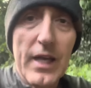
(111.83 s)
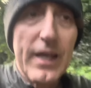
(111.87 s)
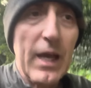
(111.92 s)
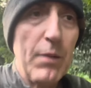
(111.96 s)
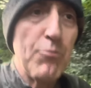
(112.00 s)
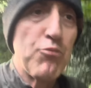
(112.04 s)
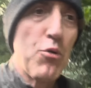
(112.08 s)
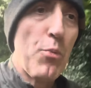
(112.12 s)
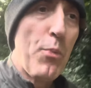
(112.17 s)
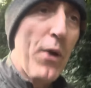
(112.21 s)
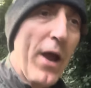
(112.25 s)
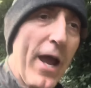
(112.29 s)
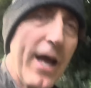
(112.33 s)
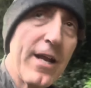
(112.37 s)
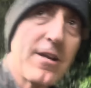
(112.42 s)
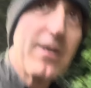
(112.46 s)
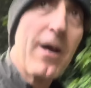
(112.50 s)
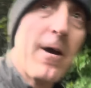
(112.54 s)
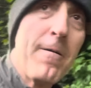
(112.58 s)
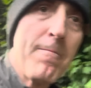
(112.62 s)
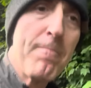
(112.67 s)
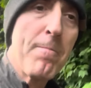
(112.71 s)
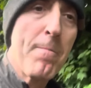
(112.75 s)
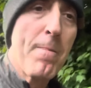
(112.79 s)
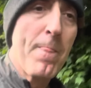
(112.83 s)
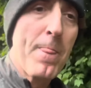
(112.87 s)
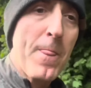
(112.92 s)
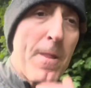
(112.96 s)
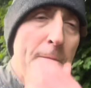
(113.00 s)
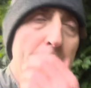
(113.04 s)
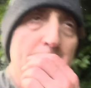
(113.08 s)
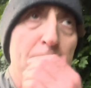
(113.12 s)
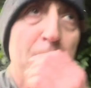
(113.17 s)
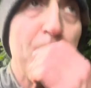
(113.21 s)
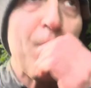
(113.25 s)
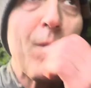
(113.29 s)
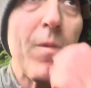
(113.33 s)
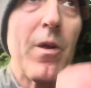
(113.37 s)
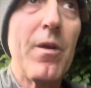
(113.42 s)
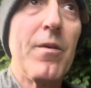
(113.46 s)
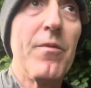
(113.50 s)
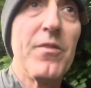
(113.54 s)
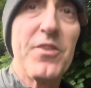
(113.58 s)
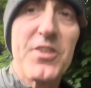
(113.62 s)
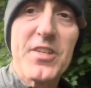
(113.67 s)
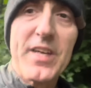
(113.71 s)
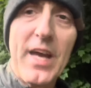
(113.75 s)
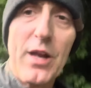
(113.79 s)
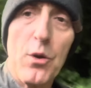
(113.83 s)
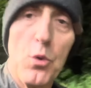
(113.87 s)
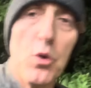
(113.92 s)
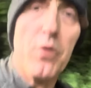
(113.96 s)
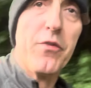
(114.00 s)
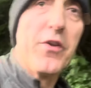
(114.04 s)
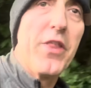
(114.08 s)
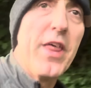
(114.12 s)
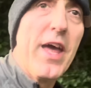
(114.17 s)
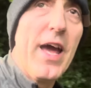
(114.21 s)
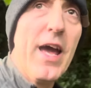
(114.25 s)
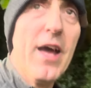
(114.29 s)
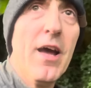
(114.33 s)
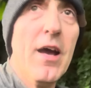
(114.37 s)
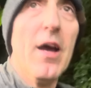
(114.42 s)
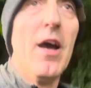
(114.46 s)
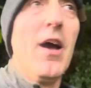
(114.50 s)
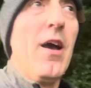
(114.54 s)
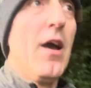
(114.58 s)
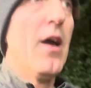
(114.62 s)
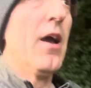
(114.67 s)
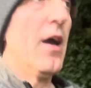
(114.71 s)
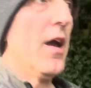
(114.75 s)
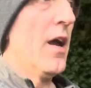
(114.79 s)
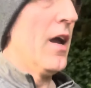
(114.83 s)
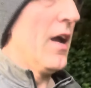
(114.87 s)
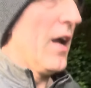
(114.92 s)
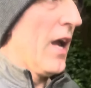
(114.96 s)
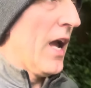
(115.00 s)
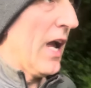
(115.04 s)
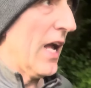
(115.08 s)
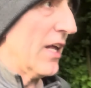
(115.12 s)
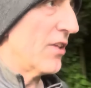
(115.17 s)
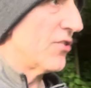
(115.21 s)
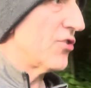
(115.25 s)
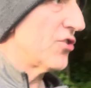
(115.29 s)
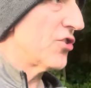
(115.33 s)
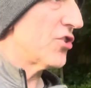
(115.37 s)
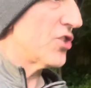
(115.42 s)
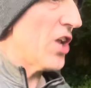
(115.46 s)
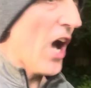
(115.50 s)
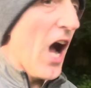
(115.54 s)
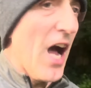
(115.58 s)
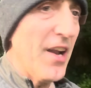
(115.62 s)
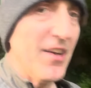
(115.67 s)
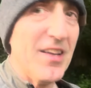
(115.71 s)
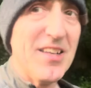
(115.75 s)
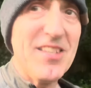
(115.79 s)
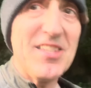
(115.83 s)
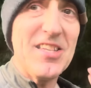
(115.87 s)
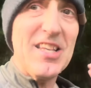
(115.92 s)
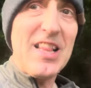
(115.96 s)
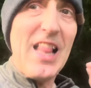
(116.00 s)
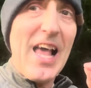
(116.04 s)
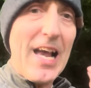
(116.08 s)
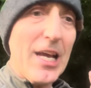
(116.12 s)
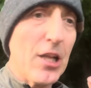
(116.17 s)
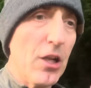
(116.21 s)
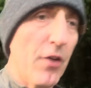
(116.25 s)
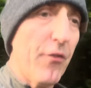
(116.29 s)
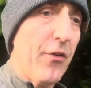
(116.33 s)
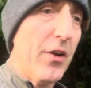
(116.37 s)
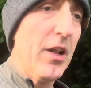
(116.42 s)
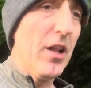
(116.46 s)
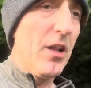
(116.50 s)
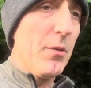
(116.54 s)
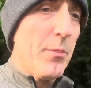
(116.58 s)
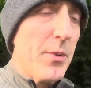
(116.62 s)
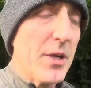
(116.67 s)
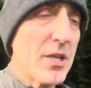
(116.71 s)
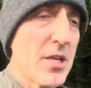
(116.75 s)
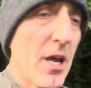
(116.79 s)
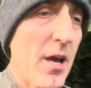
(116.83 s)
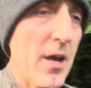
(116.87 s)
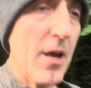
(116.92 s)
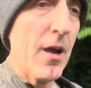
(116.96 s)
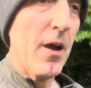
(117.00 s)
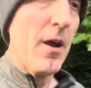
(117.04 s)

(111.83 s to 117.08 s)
getting prepared to get over there it's starting to slacken off a little bit,